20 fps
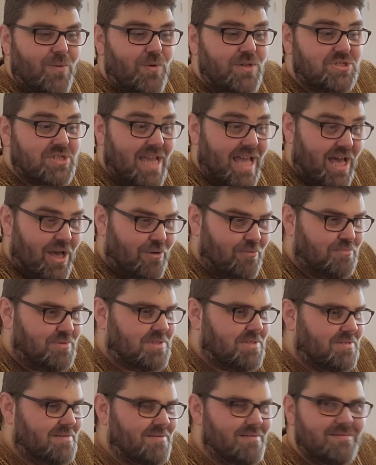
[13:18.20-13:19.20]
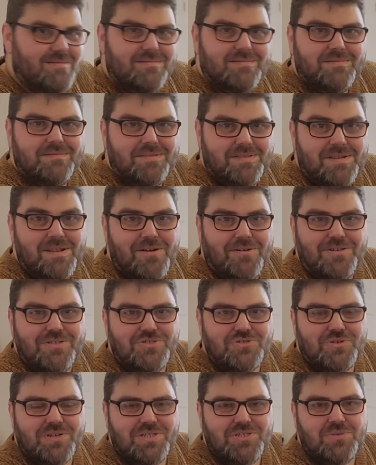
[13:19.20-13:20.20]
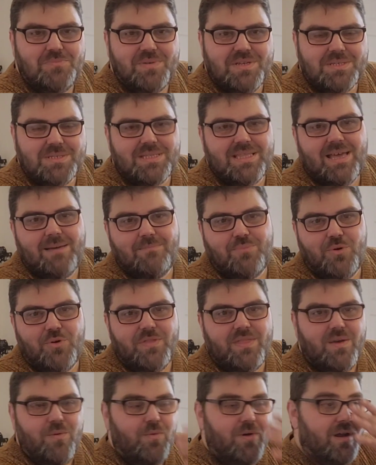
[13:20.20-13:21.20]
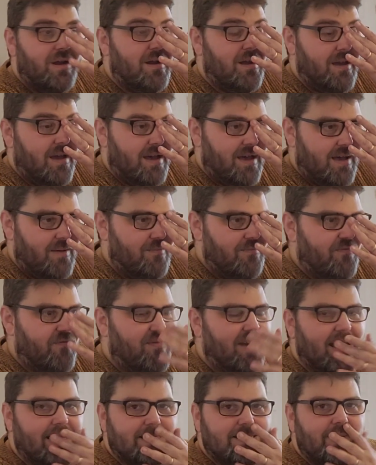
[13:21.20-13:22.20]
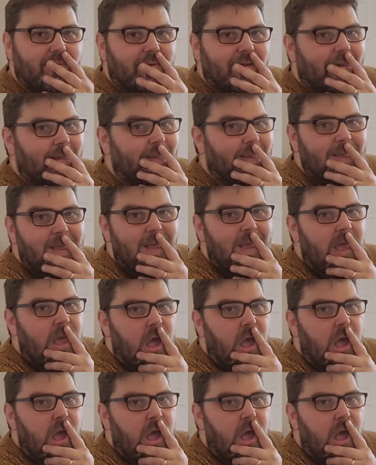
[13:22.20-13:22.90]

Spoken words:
Which helped the Nolan trilogy, because at that point there were flags up like,